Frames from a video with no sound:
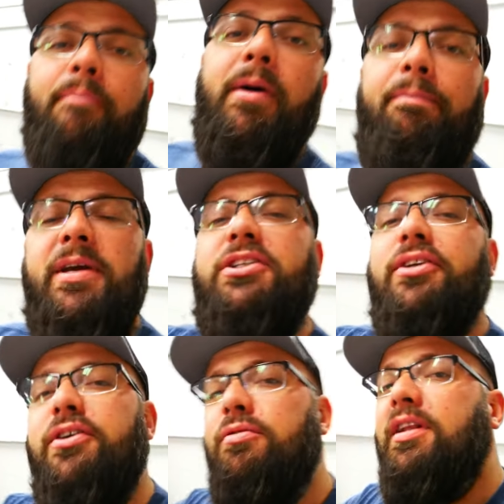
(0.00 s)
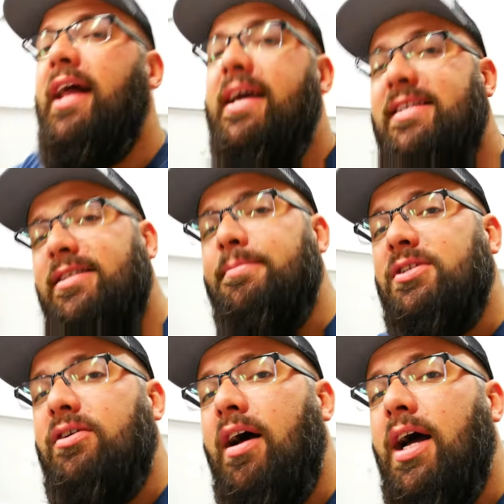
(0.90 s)
But be sure you like,
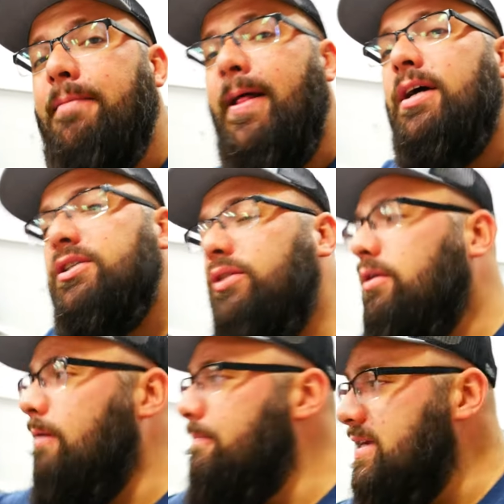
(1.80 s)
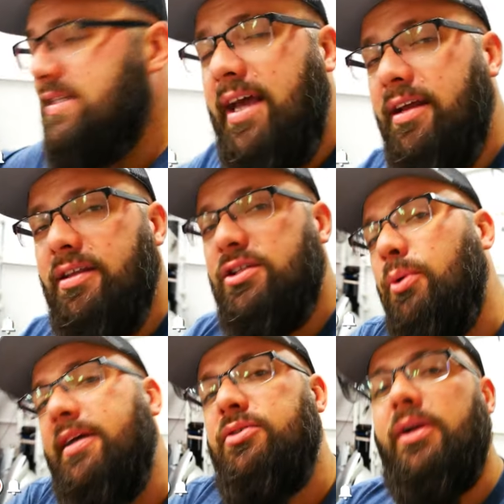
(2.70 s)
subscribe, so you don't miss any of the
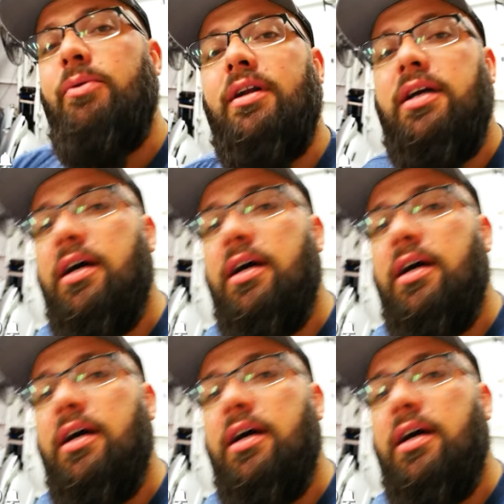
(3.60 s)
twenty twenty-one